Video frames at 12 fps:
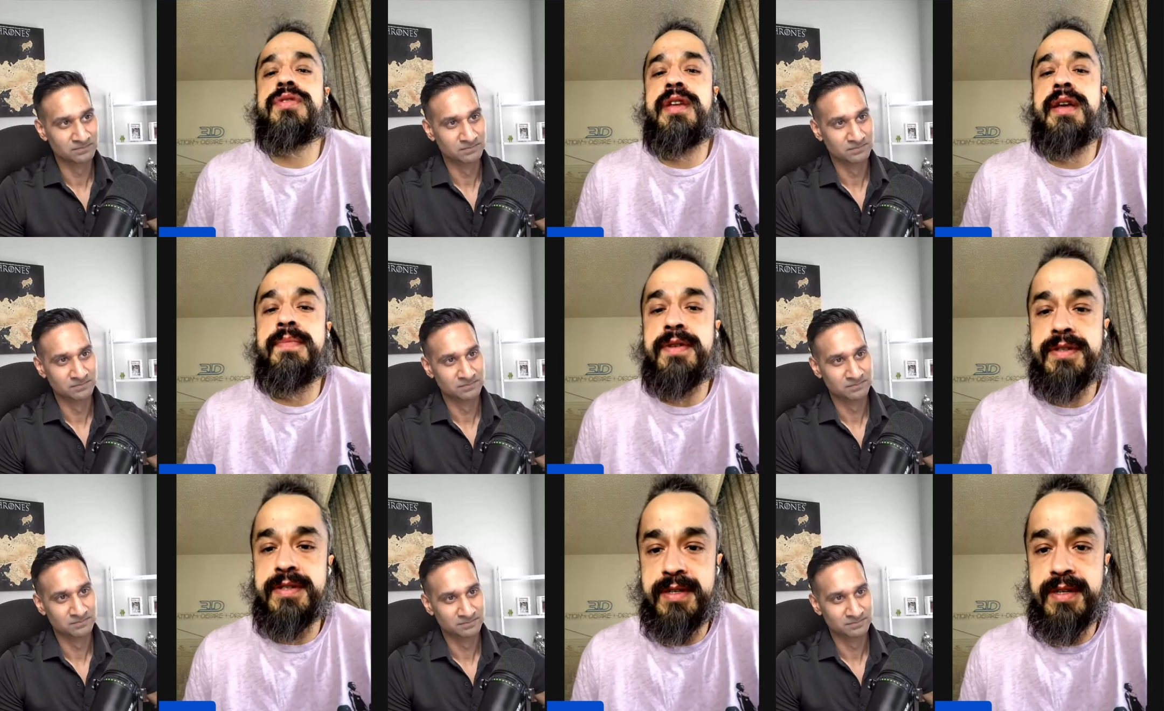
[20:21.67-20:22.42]
Speaker 1: step
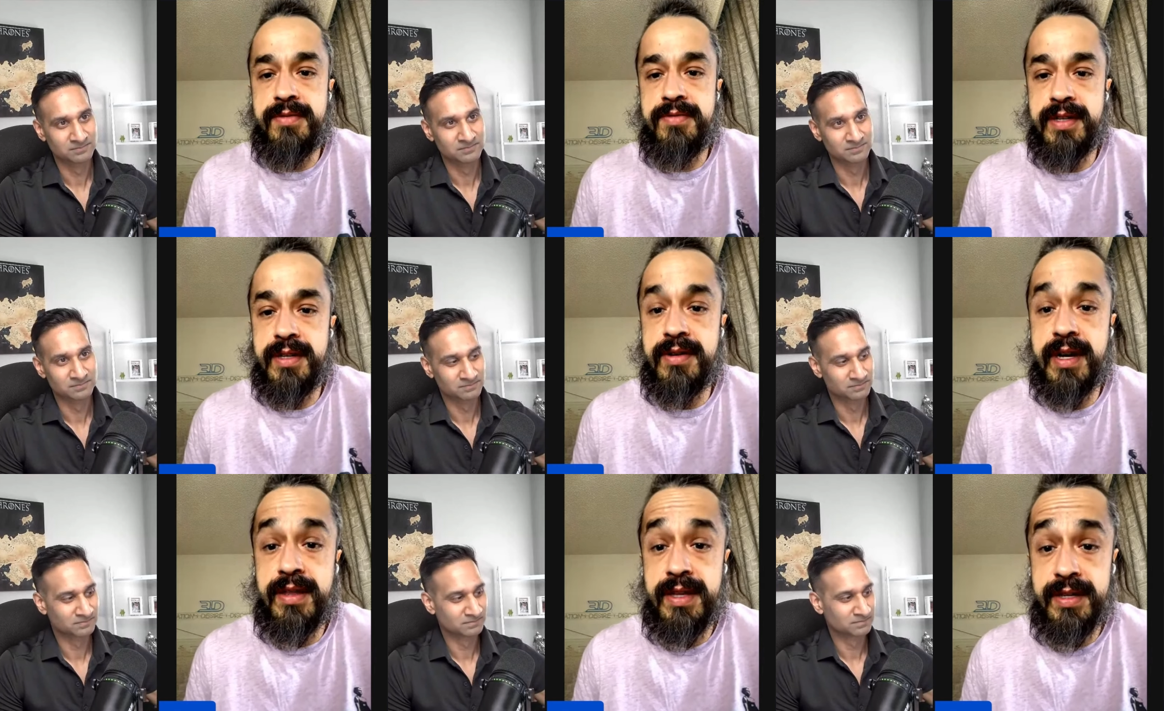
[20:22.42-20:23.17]
because it, it was like,
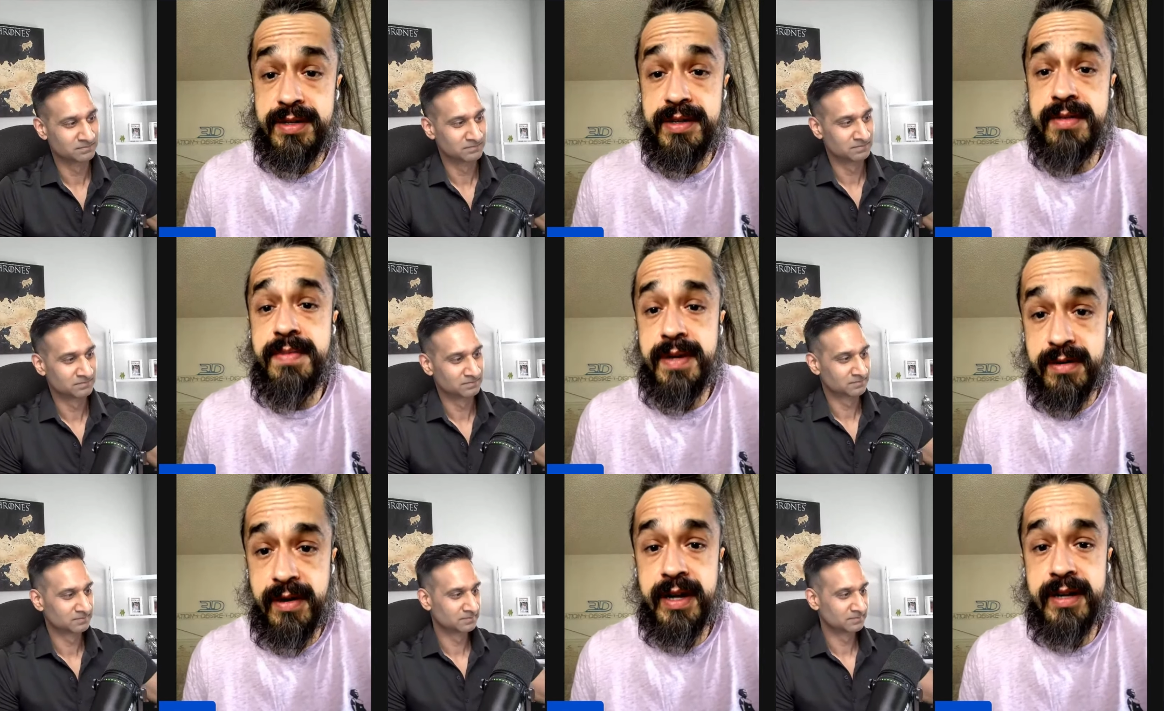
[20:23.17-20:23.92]
okay, these are the
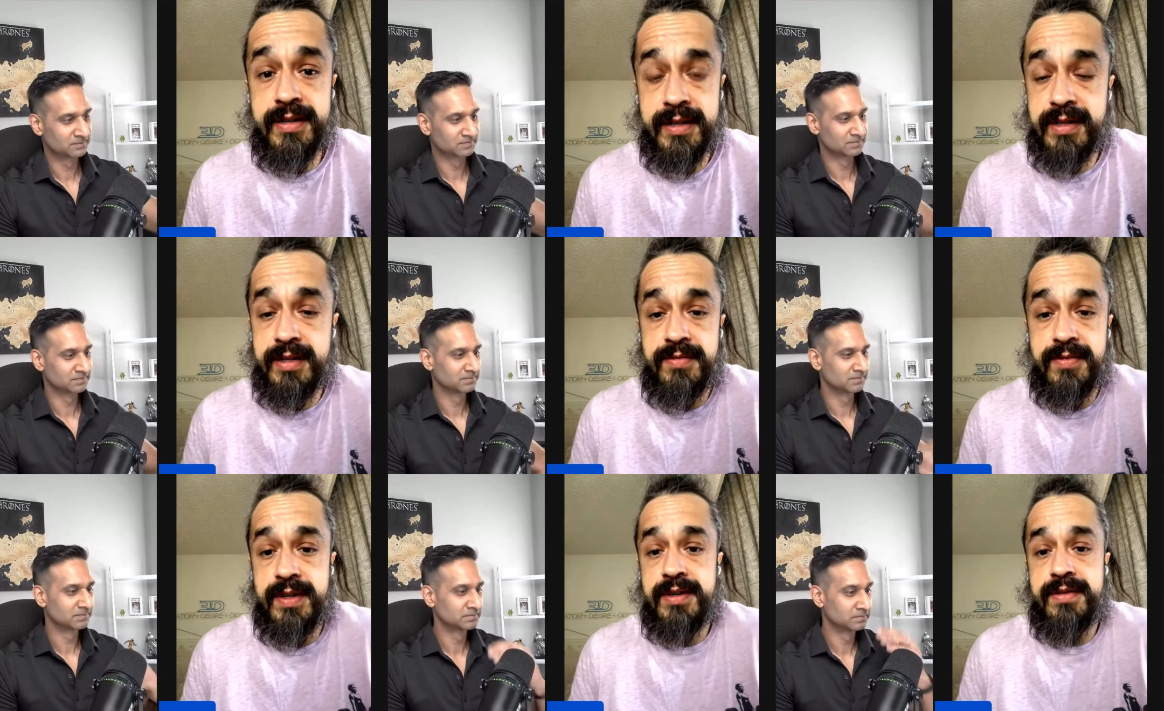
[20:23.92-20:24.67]
big rocks. This is
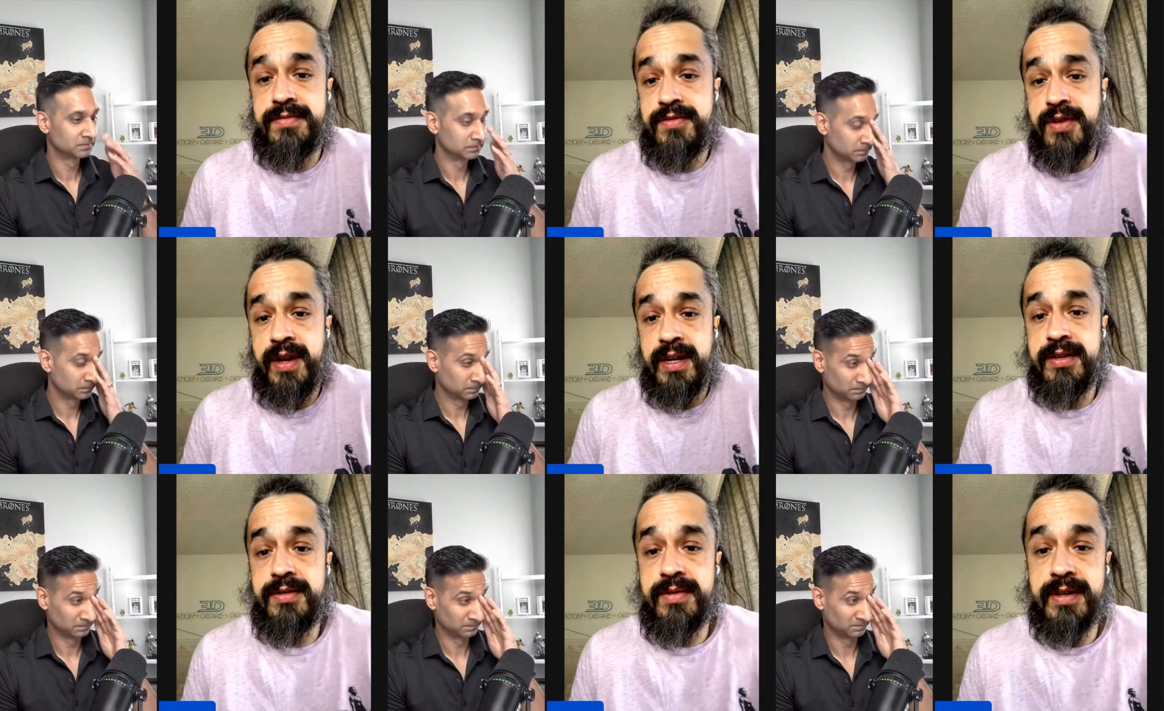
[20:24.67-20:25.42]
what you're
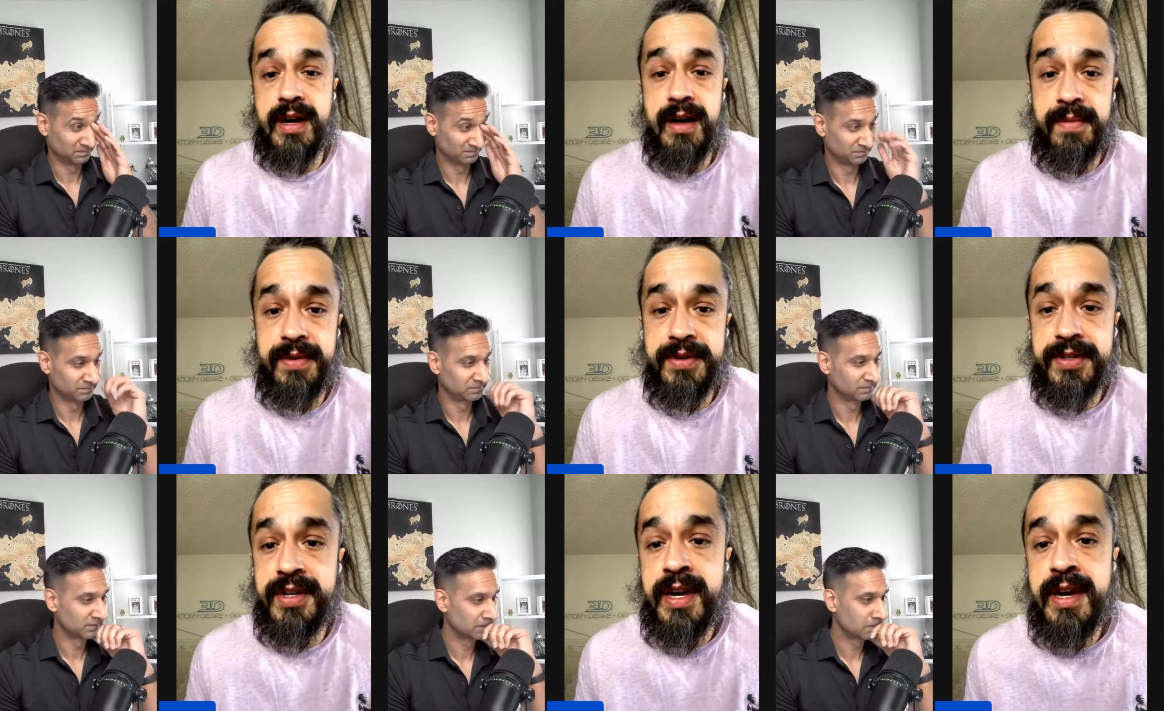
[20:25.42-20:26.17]
trying to
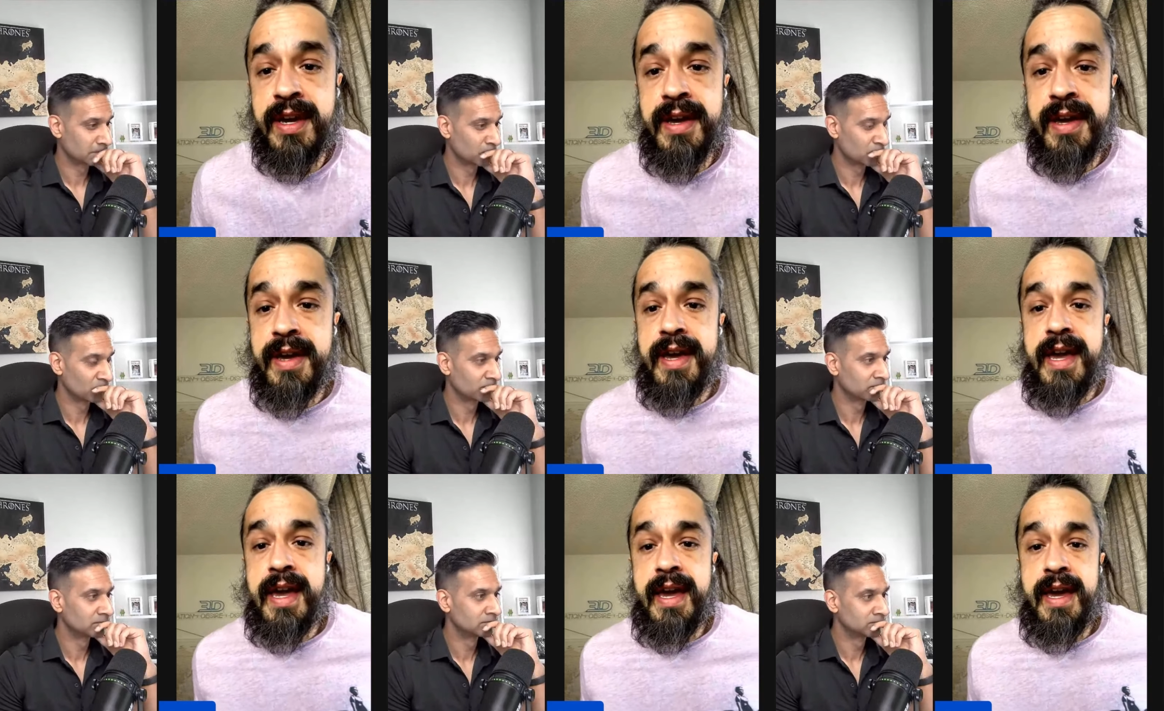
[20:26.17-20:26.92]
accomplish.
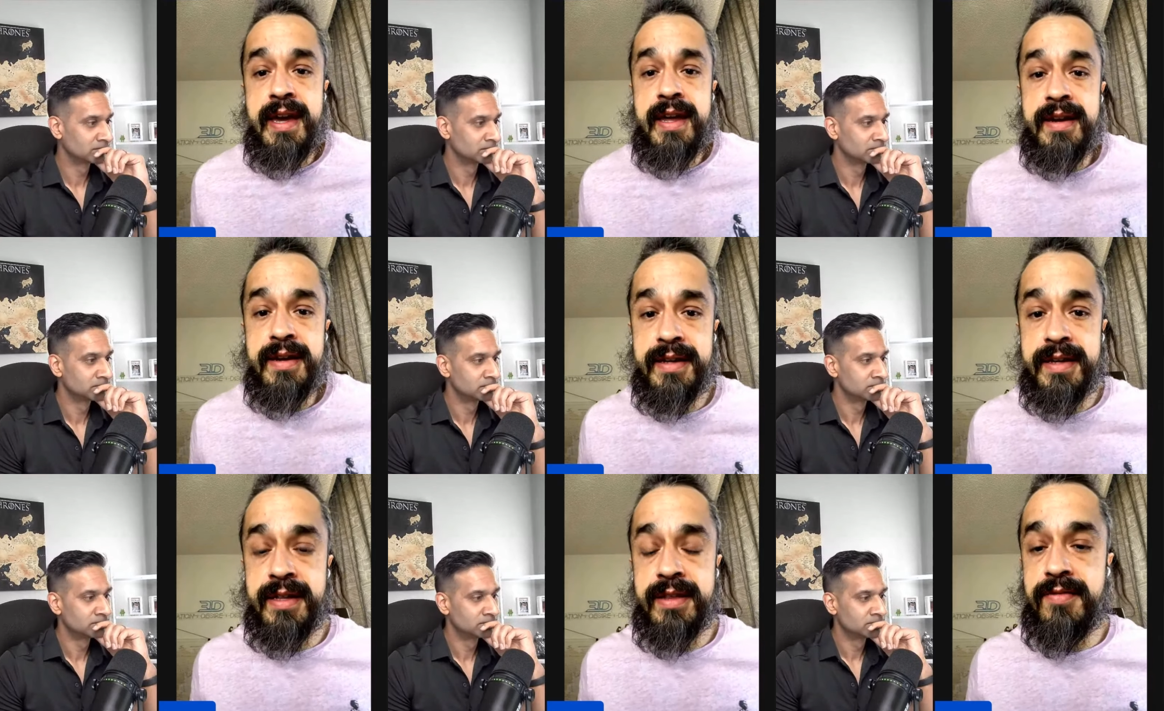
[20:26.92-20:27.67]

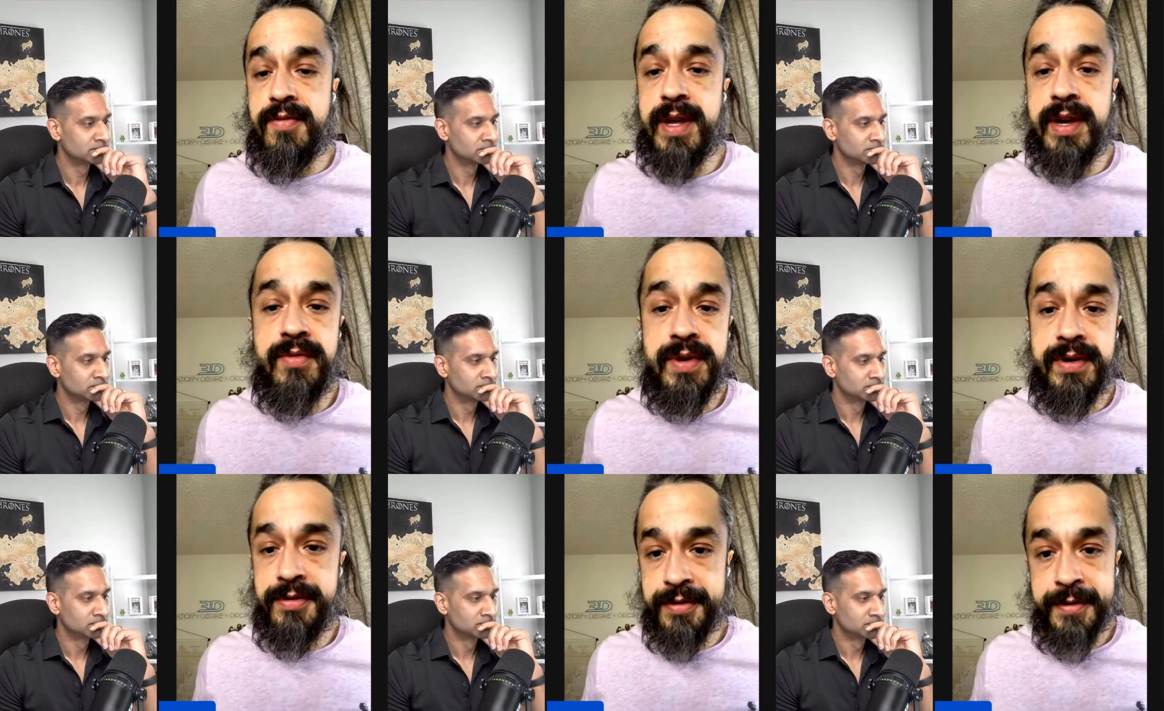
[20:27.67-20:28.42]
And in the real
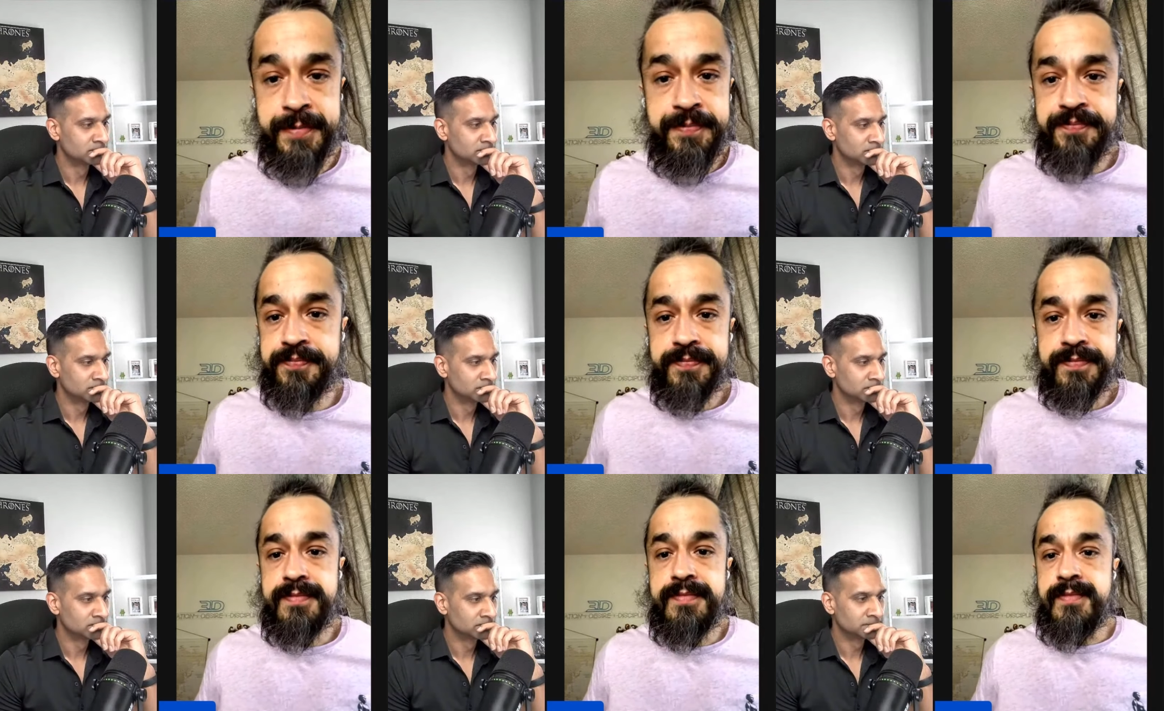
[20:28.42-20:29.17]
world,
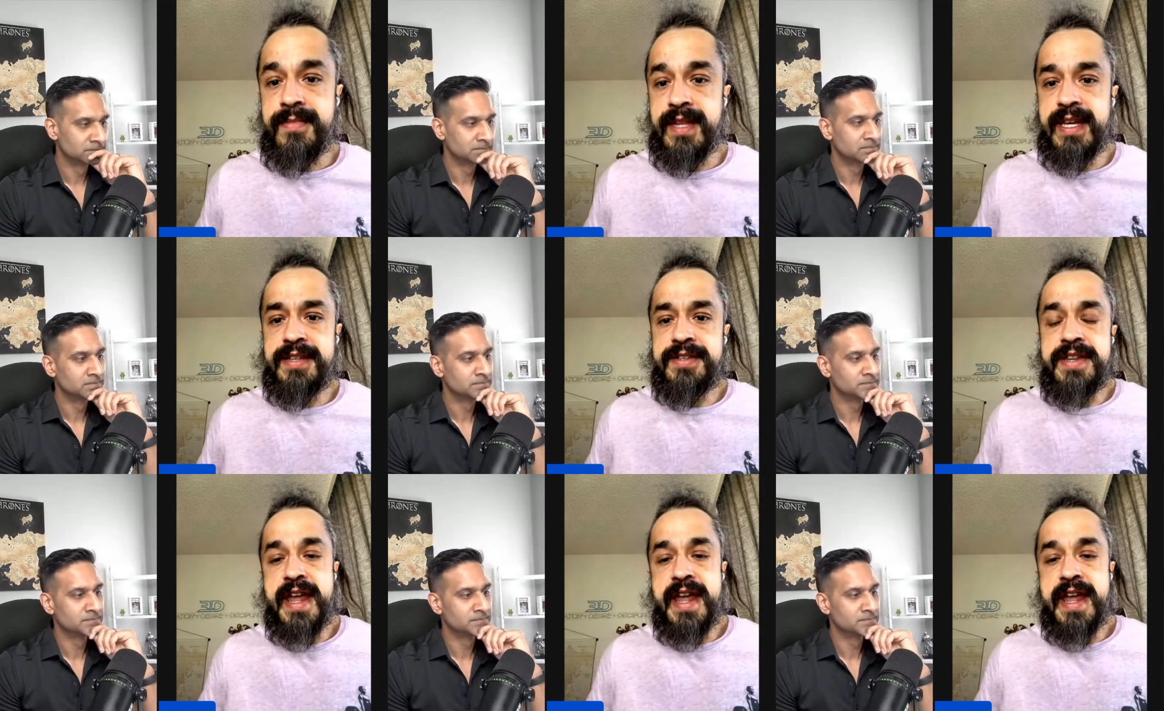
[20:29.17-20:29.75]
it's